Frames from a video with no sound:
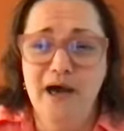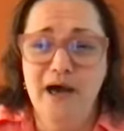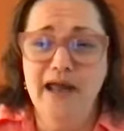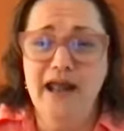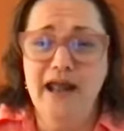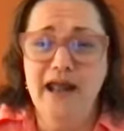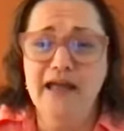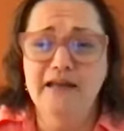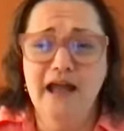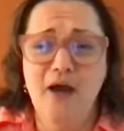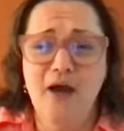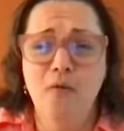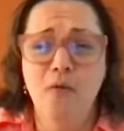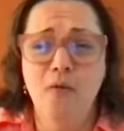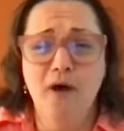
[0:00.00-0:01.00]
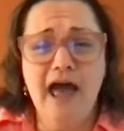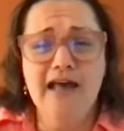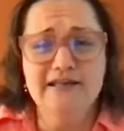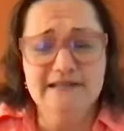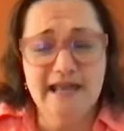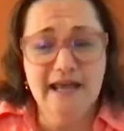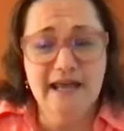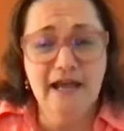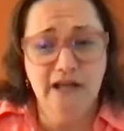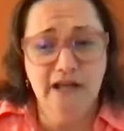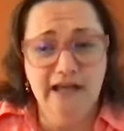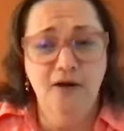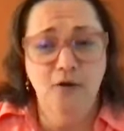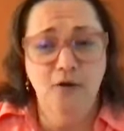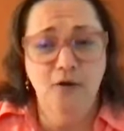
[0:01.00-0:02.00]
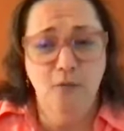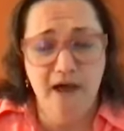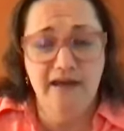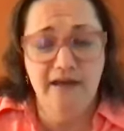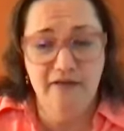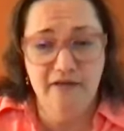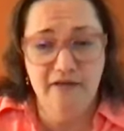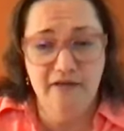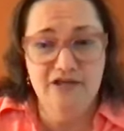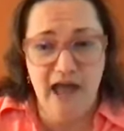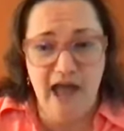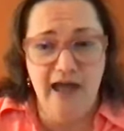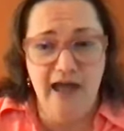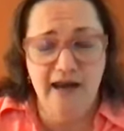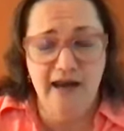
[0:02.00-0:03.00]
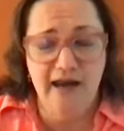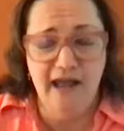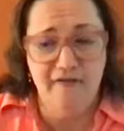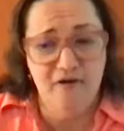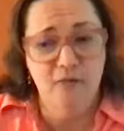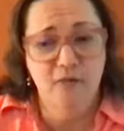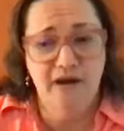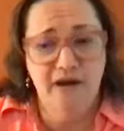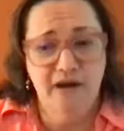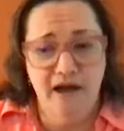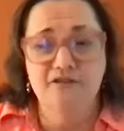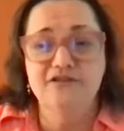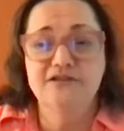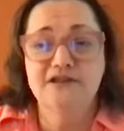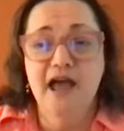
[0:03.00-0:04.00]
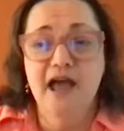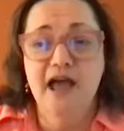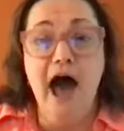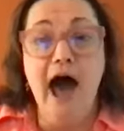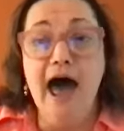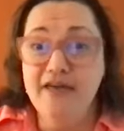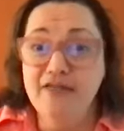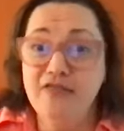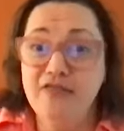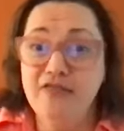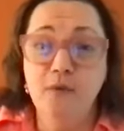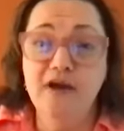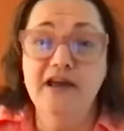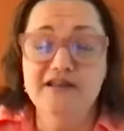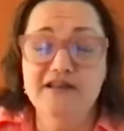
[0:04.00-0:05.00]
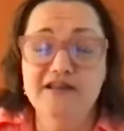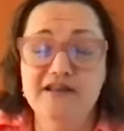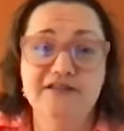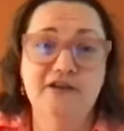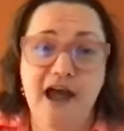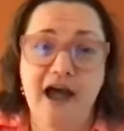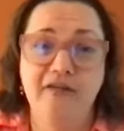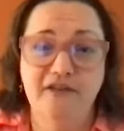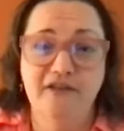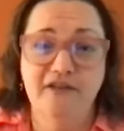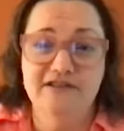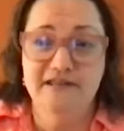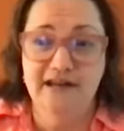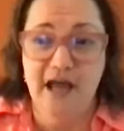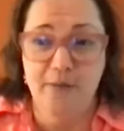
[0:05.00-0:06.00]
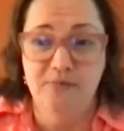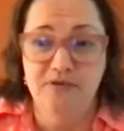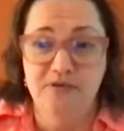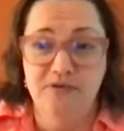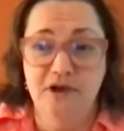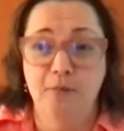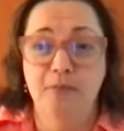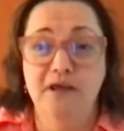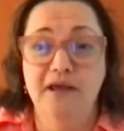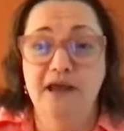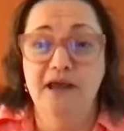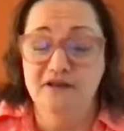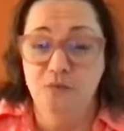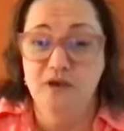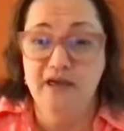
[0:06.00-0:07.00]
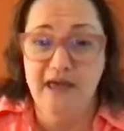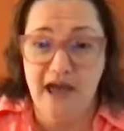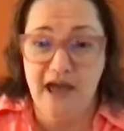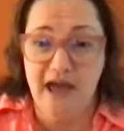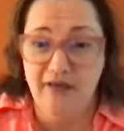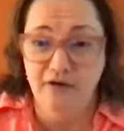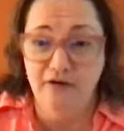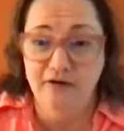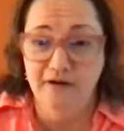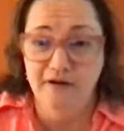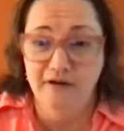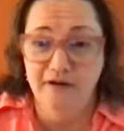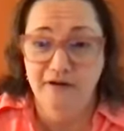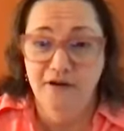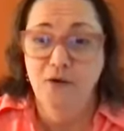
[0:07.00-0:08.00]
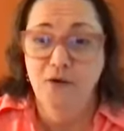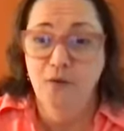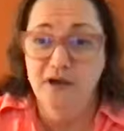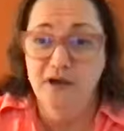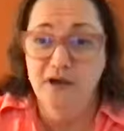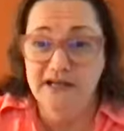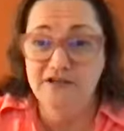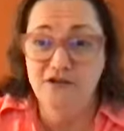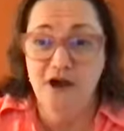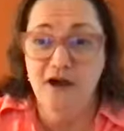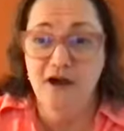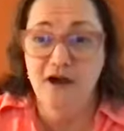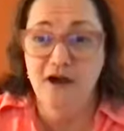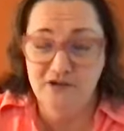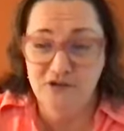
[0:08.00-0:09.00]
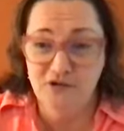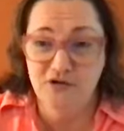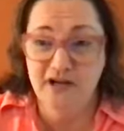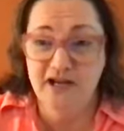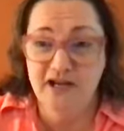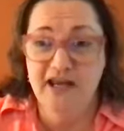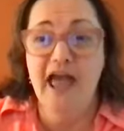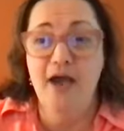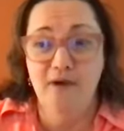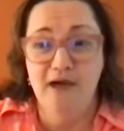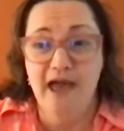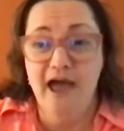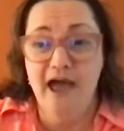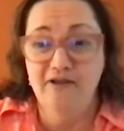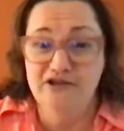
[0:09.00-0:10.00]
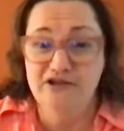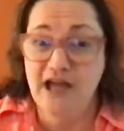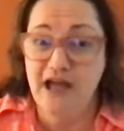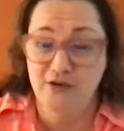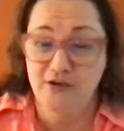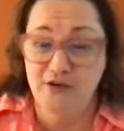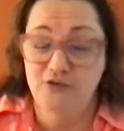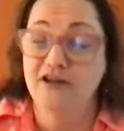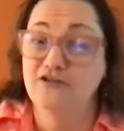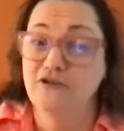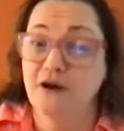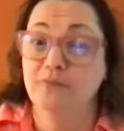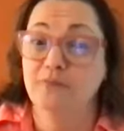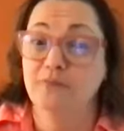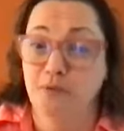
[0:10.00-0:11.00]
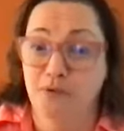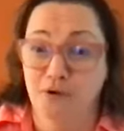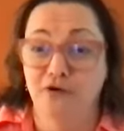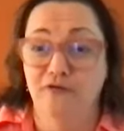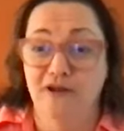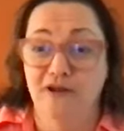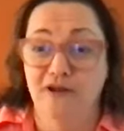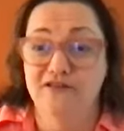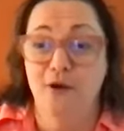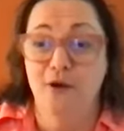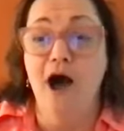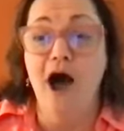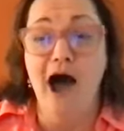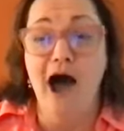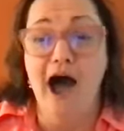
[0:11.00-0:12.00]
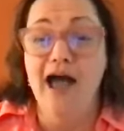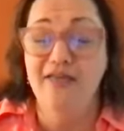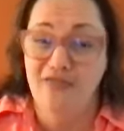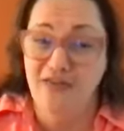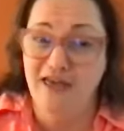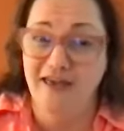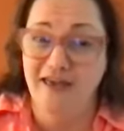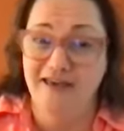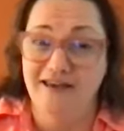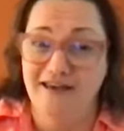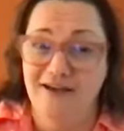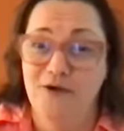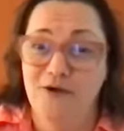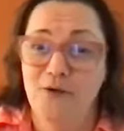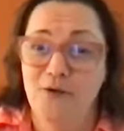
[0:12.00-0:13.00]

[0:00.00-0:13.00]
but I, I want to ask Carolee to weigh in in the chat and everyone else. I think we can still count this as an episode because we gathered, we did talk history, and we have a chat transcript to prove it. So I think